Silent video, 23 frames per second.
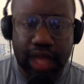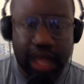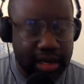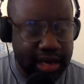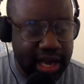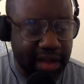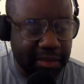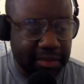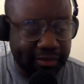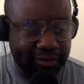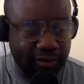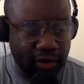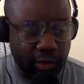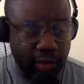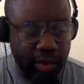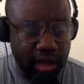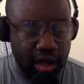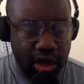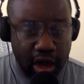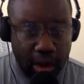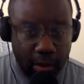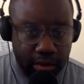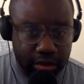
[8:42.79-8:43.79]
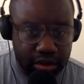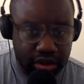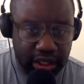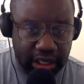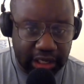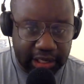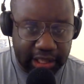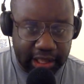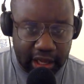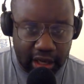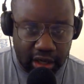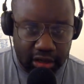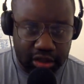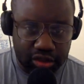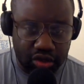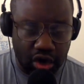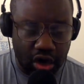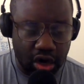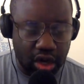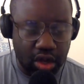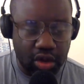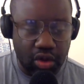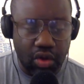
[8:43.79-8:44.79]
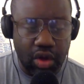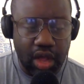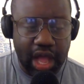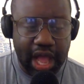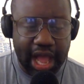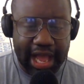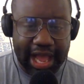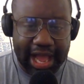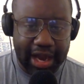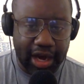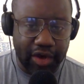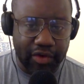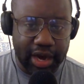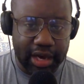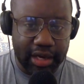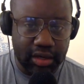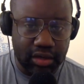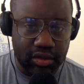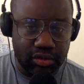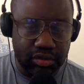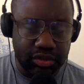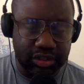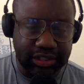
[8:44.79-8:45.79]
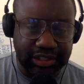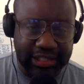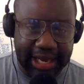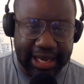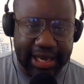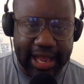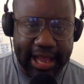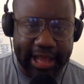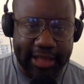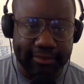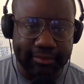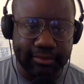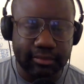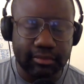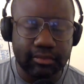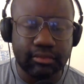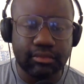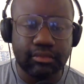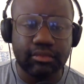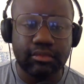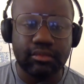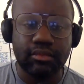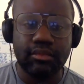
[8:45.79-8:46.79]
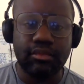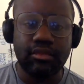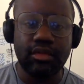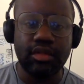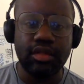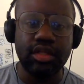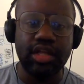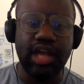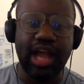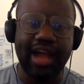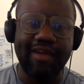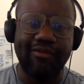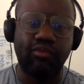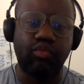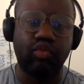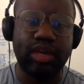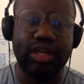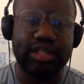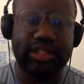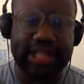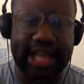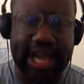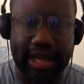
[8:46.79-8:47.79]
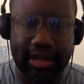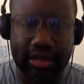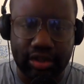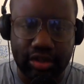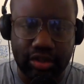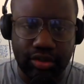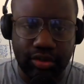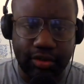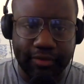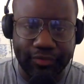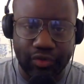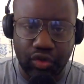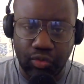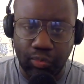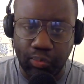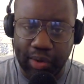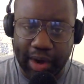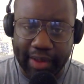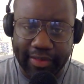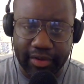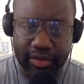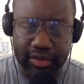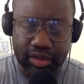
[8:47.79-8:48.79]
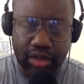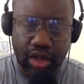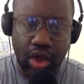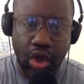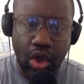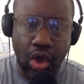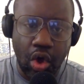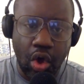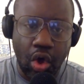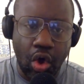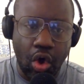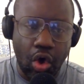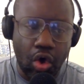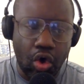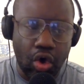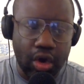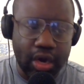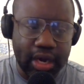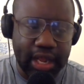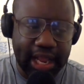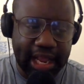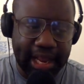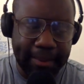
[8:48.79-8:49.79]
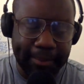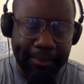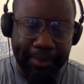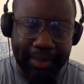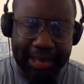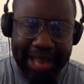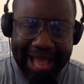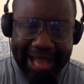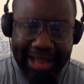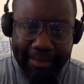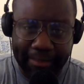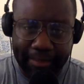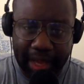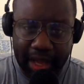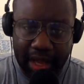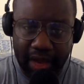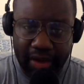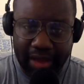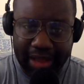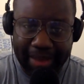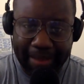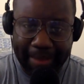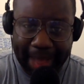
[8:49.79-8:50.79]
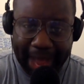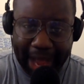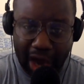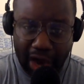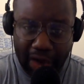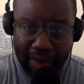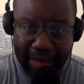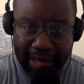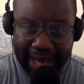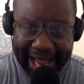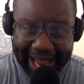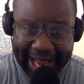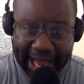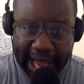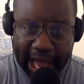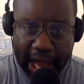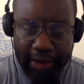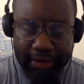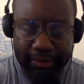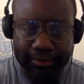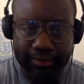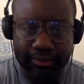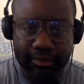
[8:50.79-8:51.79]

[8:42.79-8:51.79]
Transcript: Now, before we go, I want you to click on this article. I got great news. Sunday, I've reached out to a few brothers on a black male empowerment hangout.